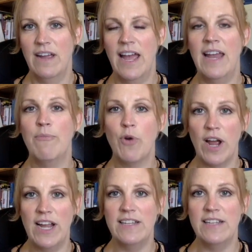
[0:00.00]
at a
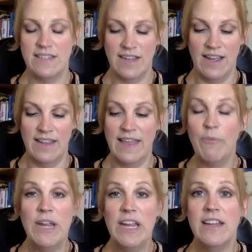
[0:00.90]
price
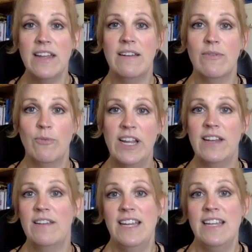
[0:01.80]
that we can
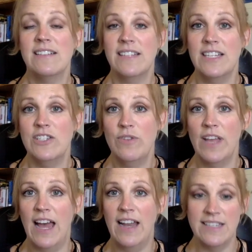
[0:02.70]
easily do
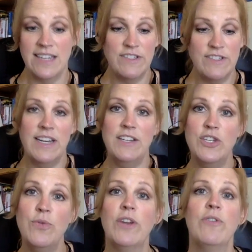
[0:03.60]
that. Instead of sending
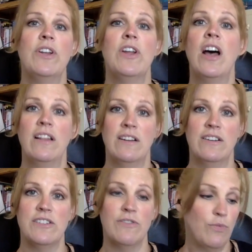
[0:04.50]
$200
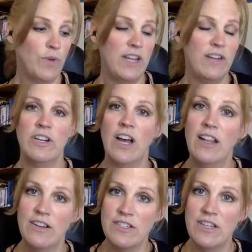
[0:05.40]
or
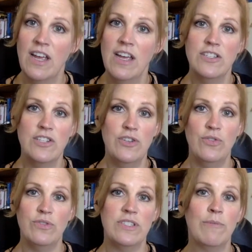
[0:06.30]
$300
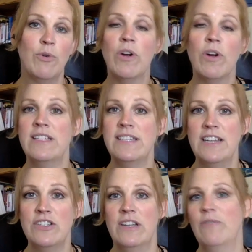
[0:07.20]
to some
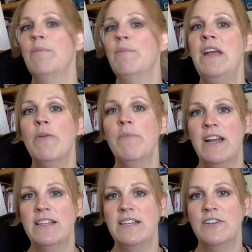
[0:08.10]
organization where it may or may
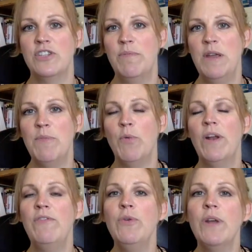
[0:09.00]
not touch the people,
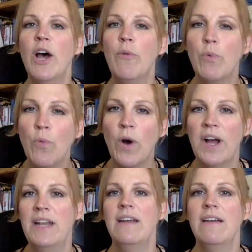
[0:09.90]
what if you could help
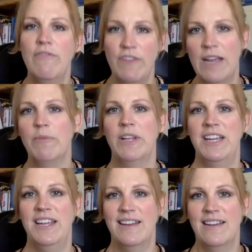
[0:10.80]
one
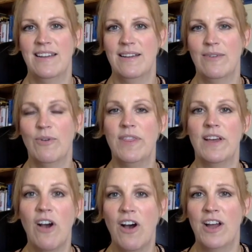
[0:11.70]
family with a
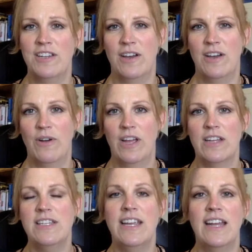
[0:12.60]
condo
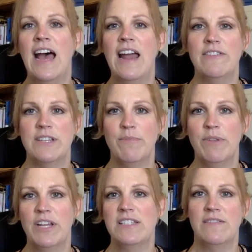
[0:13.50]
to get out of some
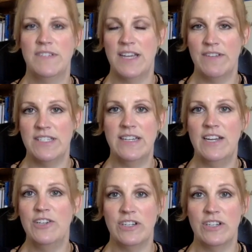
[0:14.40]
place of
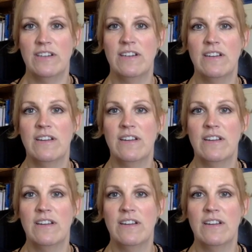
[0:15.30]
devastation,